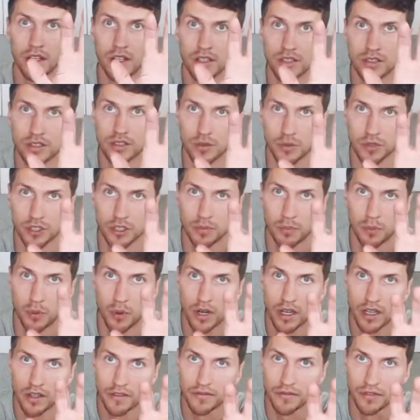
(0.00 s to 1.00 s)
So with your
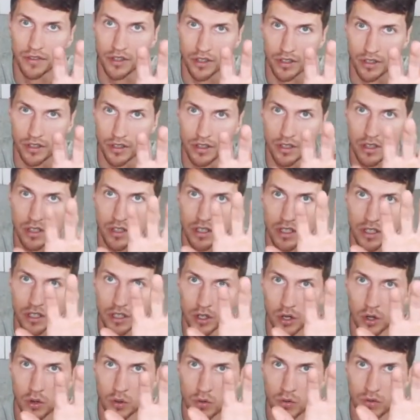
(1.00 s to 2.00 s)
pointing finger,
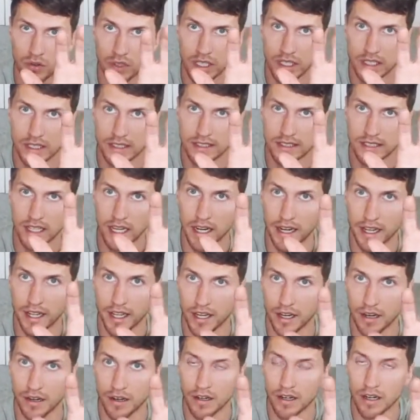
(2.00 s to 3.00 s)
go inside of
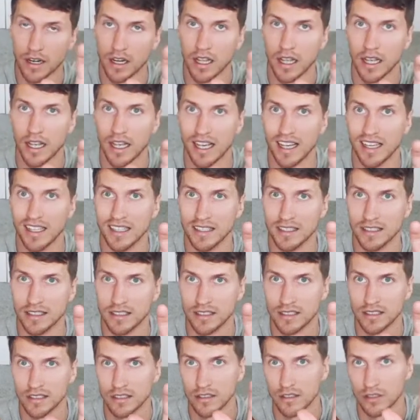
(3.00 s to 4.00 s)
here and
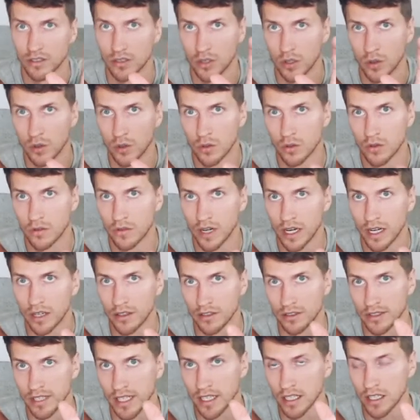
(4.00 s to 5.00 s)
go
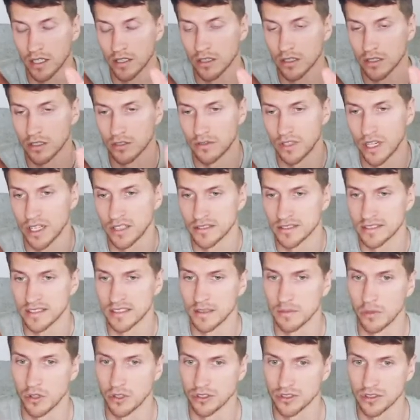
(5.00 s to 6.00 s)
around, take a look around, see the
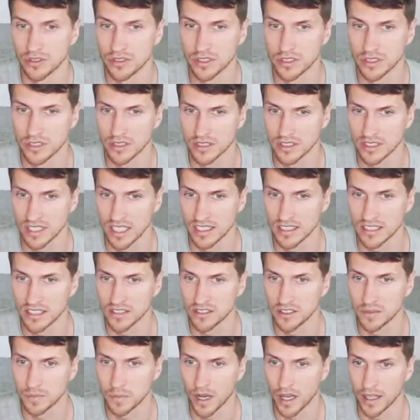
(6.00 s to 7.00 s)
most
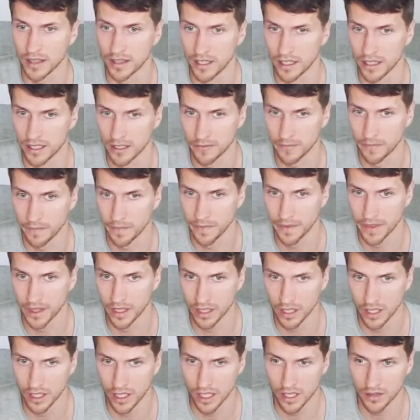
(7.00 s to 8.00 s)
sensitive spot there.
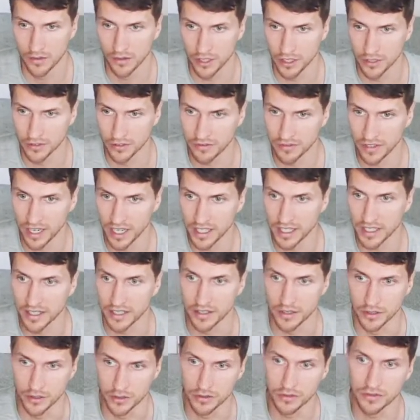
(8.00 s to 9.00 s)
When you find it,
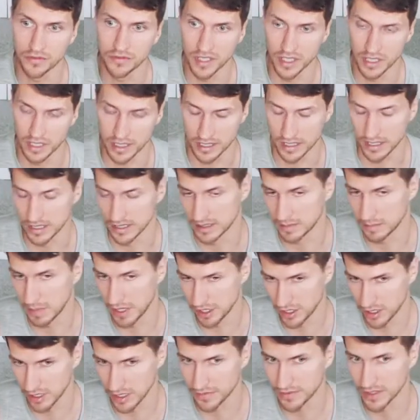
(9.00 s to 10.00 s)
you'll feel it,
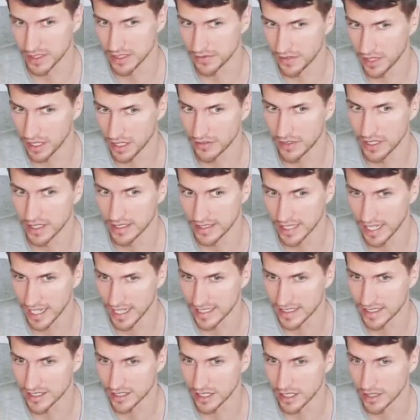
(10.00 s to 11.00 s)
especially if it's very, very
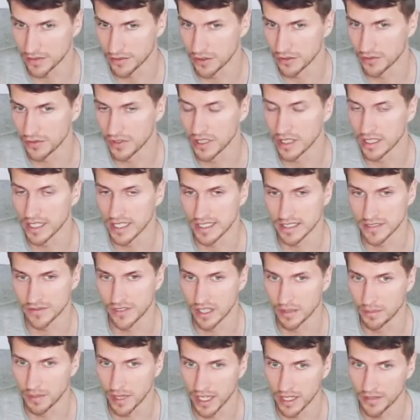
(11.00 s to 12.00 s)
tight. If you feel like it's
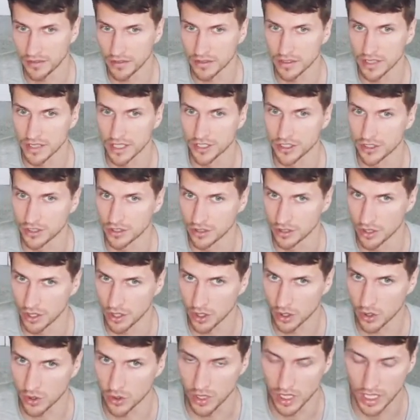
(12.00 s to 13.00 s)
very painful, that you
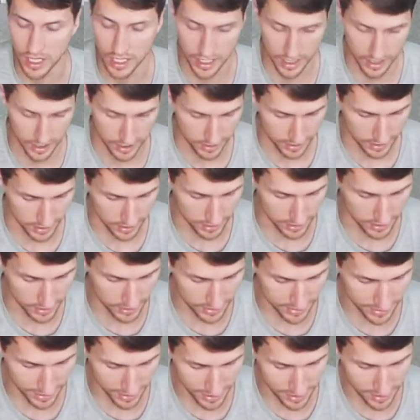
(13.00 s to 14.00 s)
know that
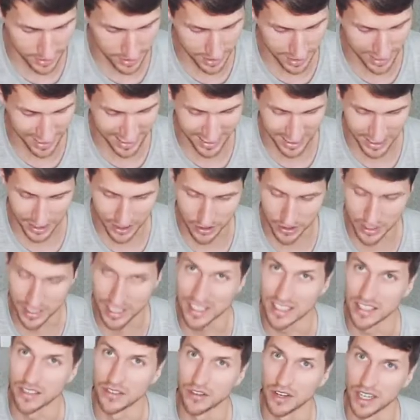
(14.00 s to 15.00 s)
this area, you
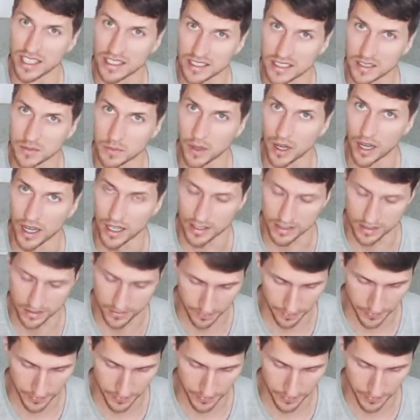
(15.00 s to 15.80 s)
hit the right spot.